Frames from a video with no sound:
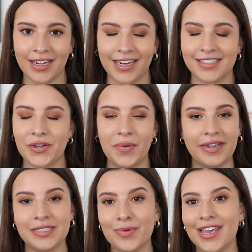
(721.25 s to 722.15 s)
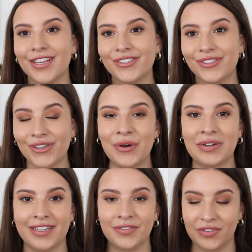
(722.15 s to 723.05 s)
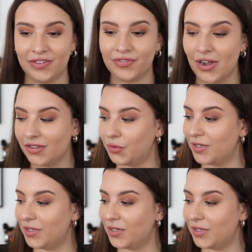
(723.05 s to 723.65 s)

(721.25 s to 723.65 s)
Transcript: It is going to be so good for the fall and